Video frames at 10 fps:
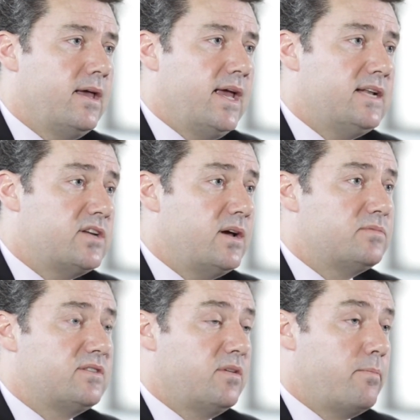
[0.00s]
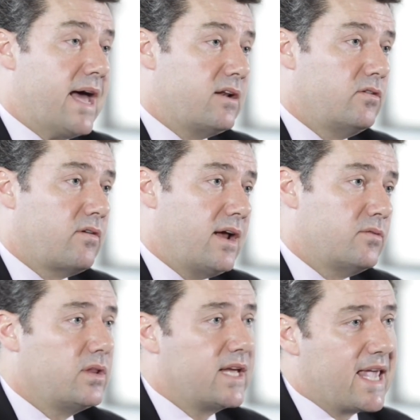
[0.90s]
In terms of the battleground,
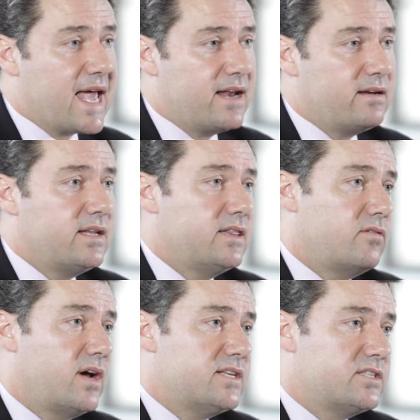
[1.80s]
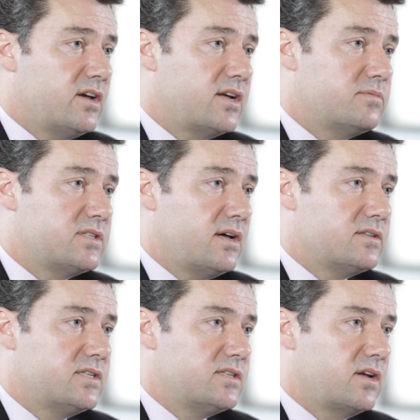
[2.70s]
well, again, in the right
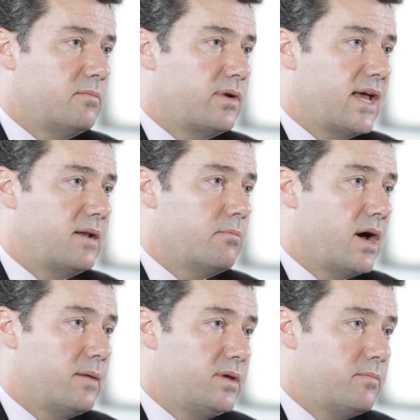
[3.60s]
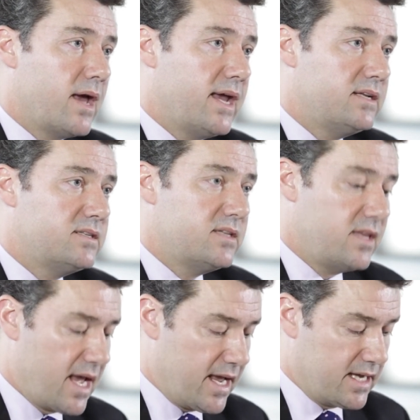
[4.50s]
circumstances, a complaint might be made to
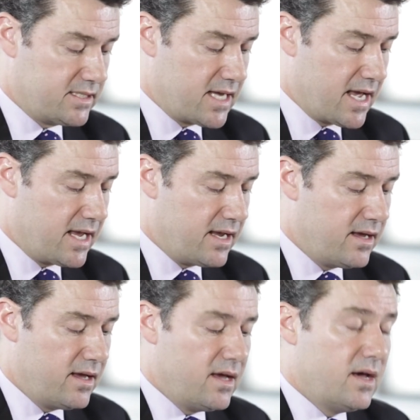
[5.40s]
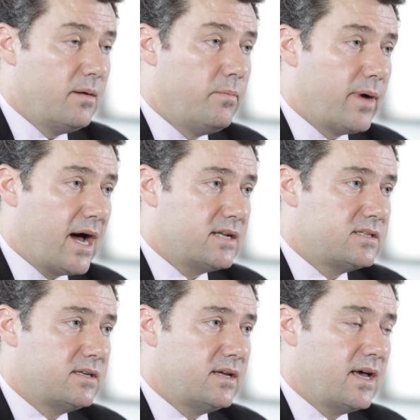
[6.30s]
the ASA,
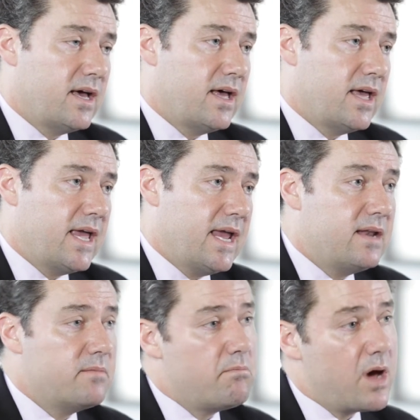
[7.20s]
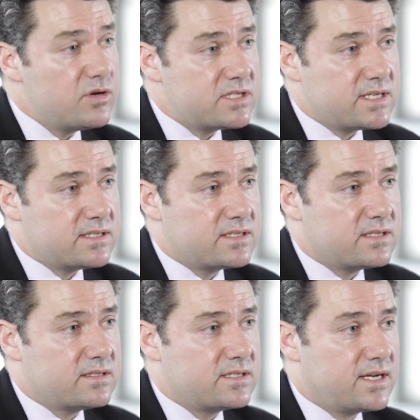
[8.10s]
but in most
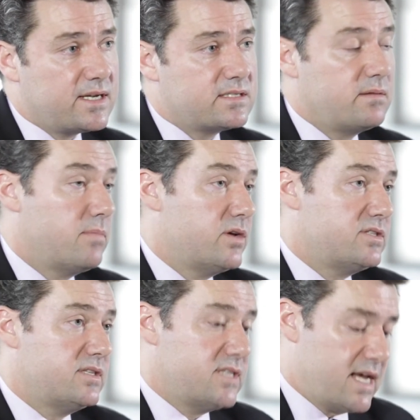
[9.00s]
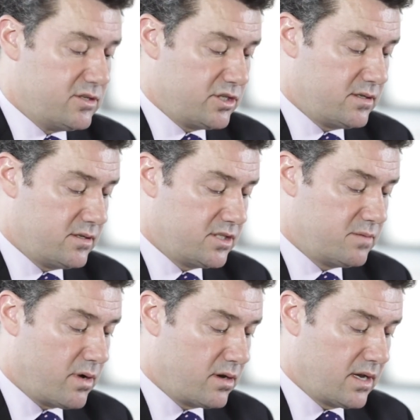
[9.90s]
instances, and most attention and
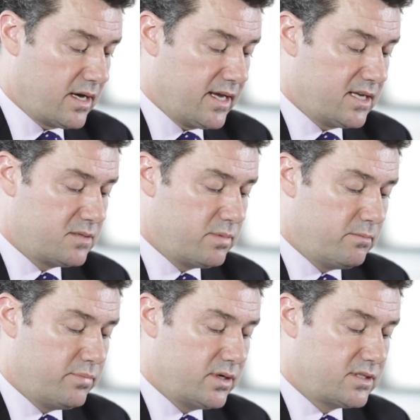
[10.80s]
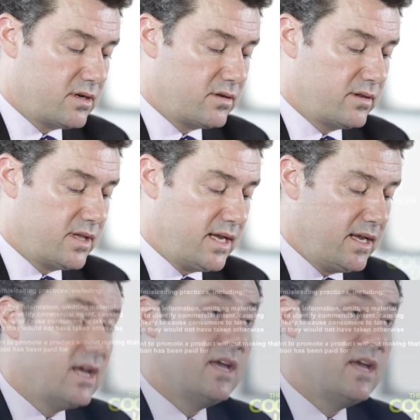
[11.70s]
spotlight has been put on the